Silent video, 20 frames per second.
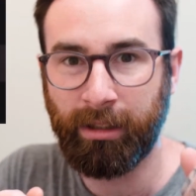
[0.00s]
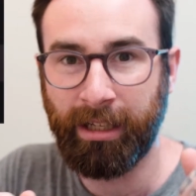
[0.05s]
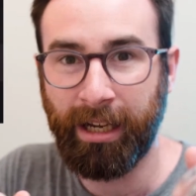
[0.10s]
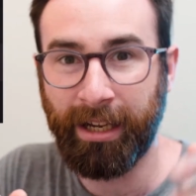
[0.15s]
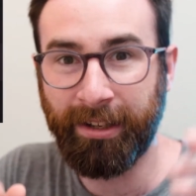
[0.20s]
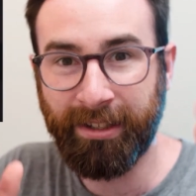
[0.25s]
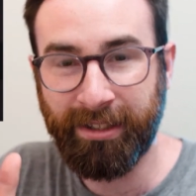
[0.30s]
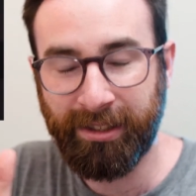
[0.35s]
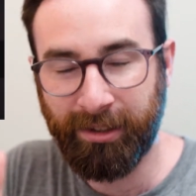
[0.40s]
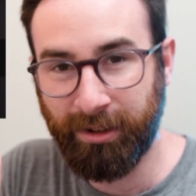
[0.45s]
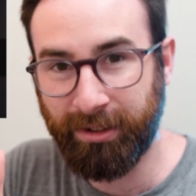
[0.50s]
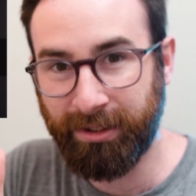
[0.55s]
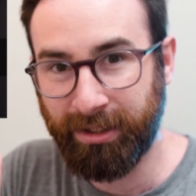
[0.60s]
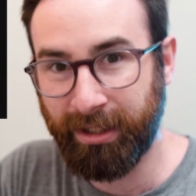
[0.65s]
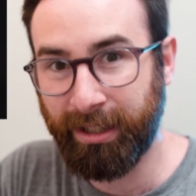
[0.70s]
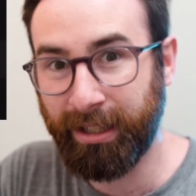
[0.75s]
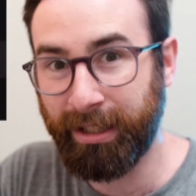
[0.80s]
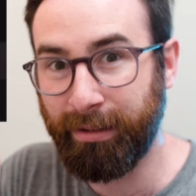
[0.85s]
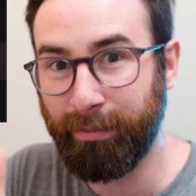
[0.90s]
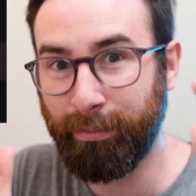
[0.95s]
And this goes
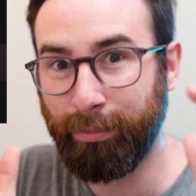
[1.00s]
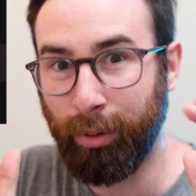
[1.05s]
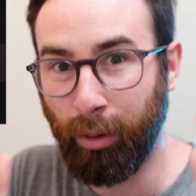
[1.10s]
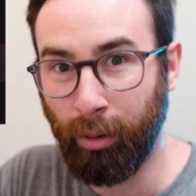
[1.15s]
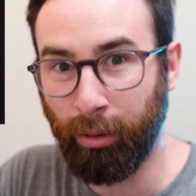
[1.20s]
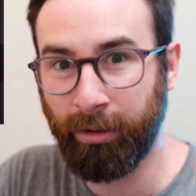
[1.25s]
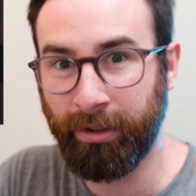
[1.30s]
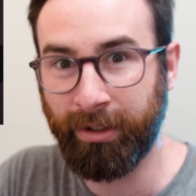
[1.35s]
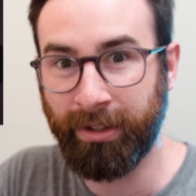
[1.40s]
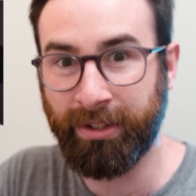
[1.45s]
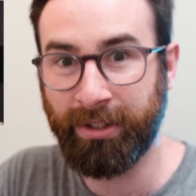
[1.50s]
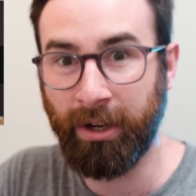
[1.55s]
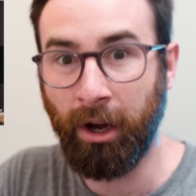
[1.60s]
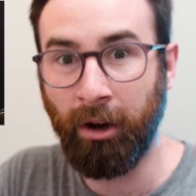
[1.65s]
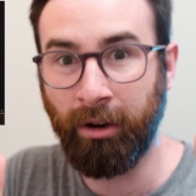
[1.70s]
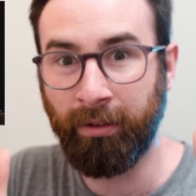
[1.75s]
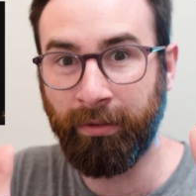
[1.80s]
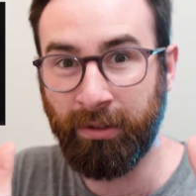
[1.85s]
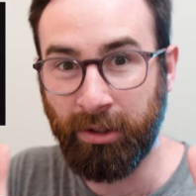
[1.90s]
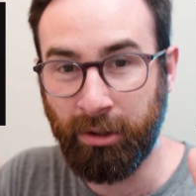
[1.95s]
to the importance
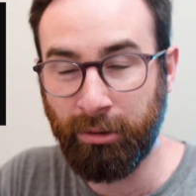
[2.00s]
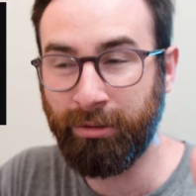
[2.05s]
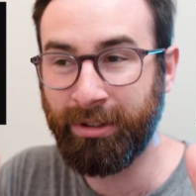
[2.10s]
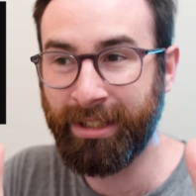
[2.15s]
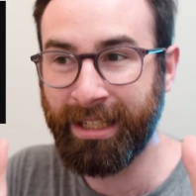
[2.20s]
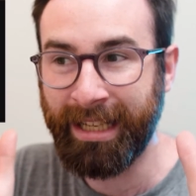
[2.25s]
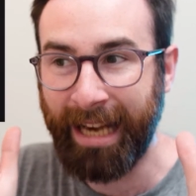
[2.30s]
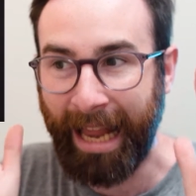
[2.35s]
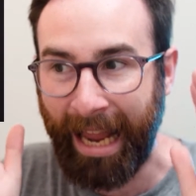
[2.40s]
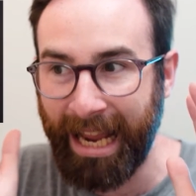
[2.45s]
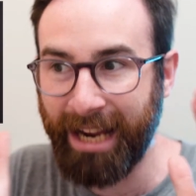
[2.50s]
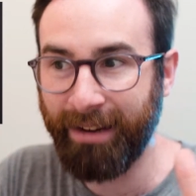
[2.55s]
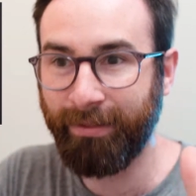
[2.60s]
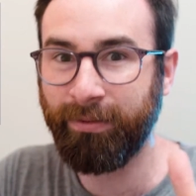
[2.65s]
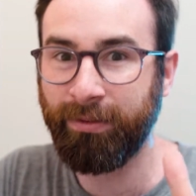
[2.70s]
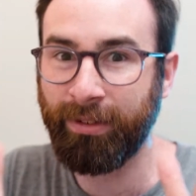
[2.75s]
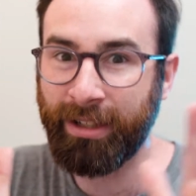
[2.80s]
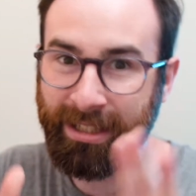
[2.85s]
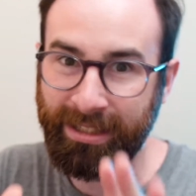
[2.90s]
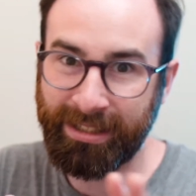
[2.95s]
of using
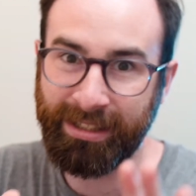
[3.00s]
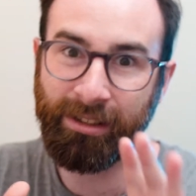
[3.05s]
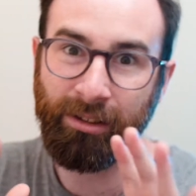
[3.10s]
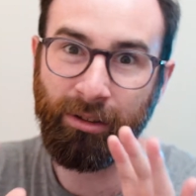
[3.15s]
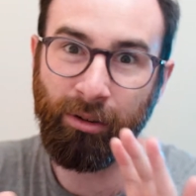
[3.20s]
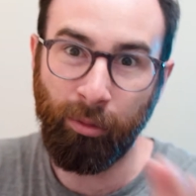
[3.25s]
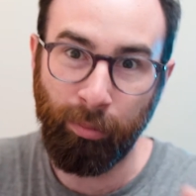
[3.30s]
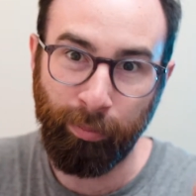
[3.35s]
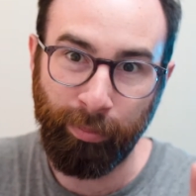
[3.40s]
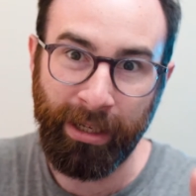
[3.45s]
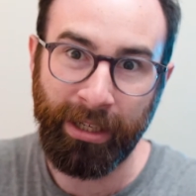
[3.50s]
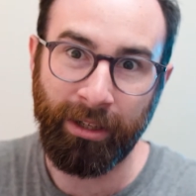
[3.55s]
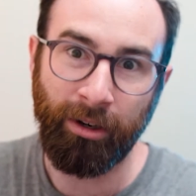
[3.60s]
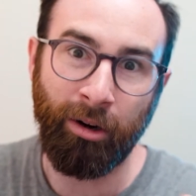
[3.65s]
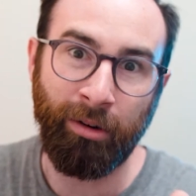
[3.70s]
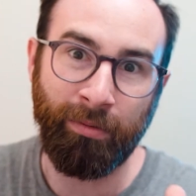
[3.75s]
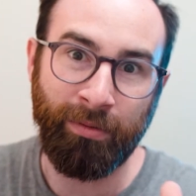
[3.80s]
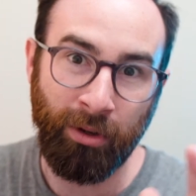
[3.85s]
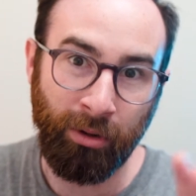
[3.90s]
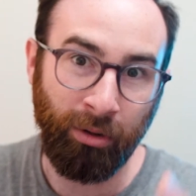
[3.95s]
every single bit
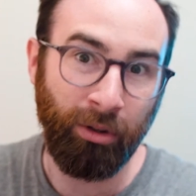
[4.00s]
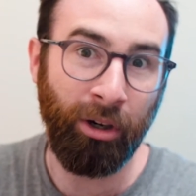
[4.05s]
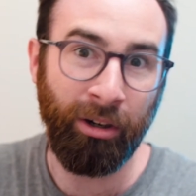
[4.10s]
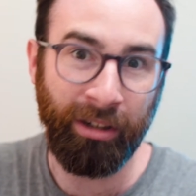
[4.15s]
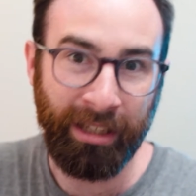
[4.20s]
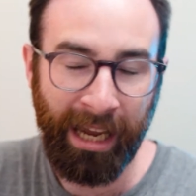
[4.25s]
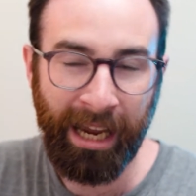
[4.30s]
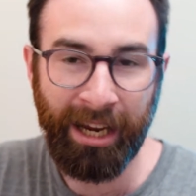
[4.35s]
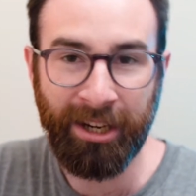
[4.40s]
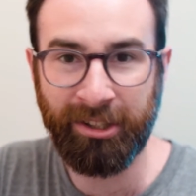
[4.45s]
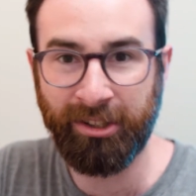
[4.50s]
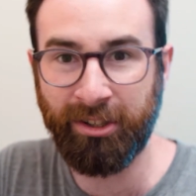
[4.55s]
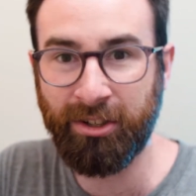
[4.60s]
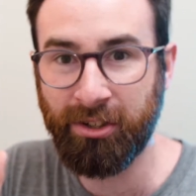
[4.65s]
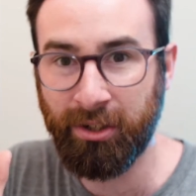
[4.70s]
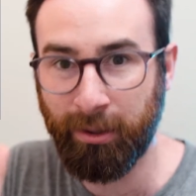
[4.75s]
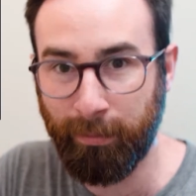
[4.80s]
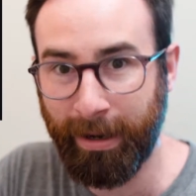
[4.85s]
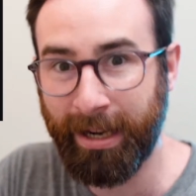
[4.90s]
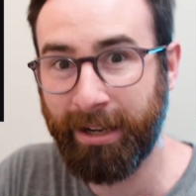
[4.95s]
of your location
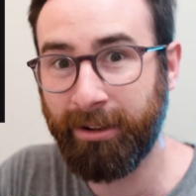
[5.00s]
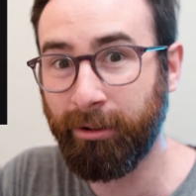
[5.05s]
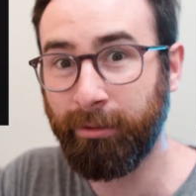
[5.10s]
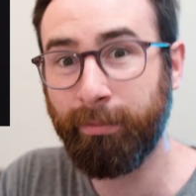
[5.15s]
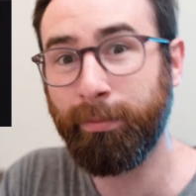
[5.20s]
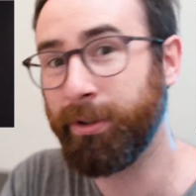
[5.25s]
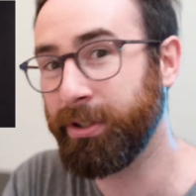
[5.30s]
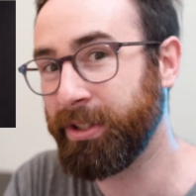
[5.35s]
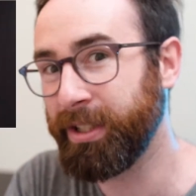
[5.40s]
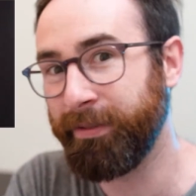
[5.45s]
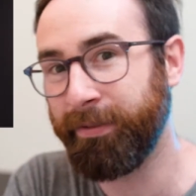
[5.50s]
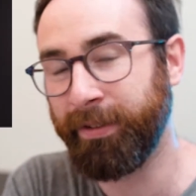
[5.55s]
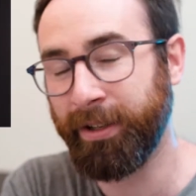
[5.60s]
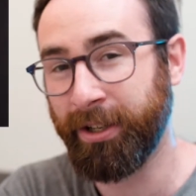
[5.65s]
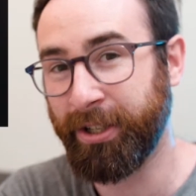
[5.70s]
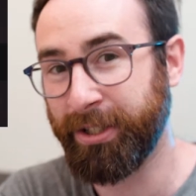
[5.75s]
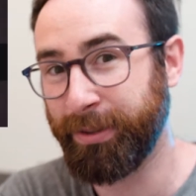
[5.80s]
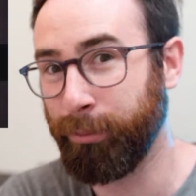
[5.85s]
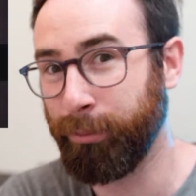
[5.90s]
to make your music videos